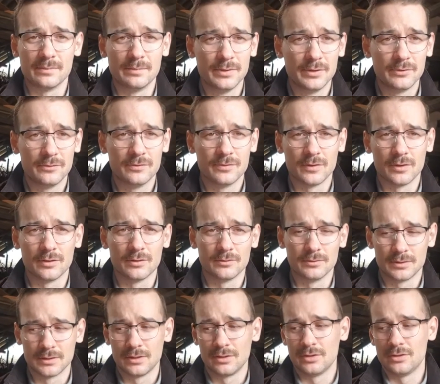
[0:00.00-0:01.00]
a
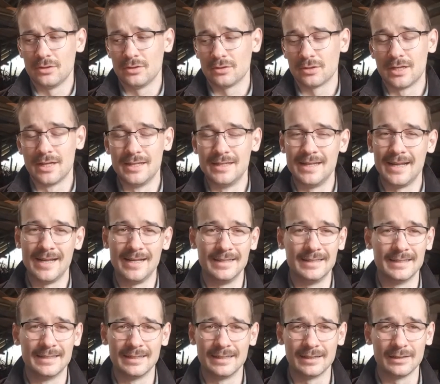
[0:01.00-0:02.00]
billfold, you're gonna
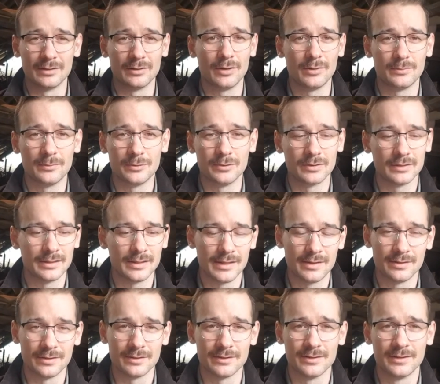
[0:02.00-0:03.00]
need a lot more
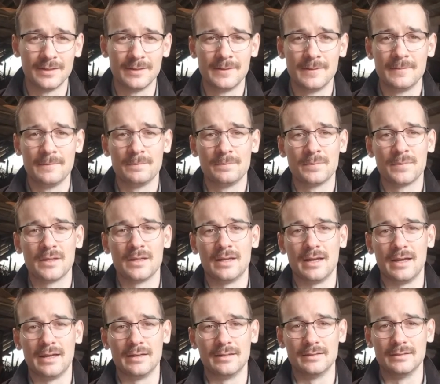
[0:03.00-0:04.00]
leather,
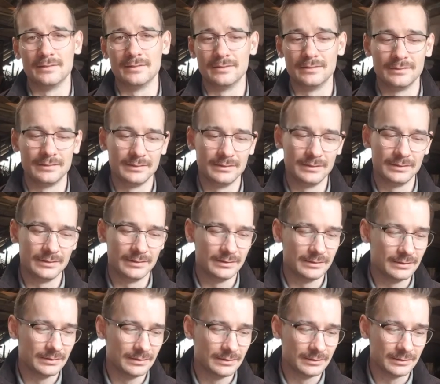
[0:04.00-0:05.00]
and
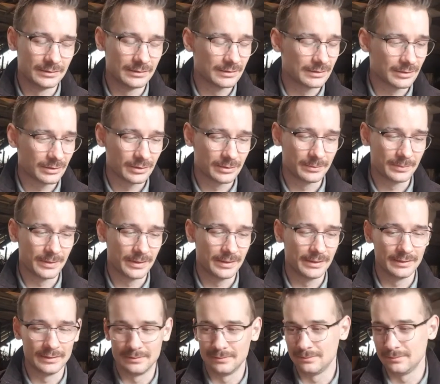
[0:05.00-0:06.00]
you're just gonna
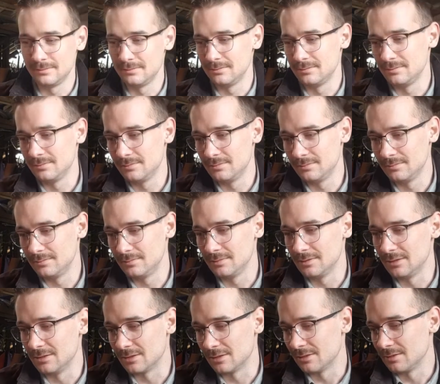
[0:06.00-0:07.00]
be,
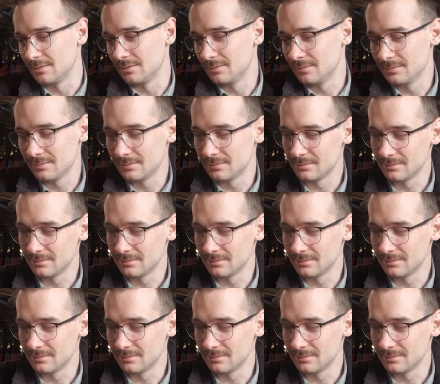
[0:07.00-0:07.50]
you know,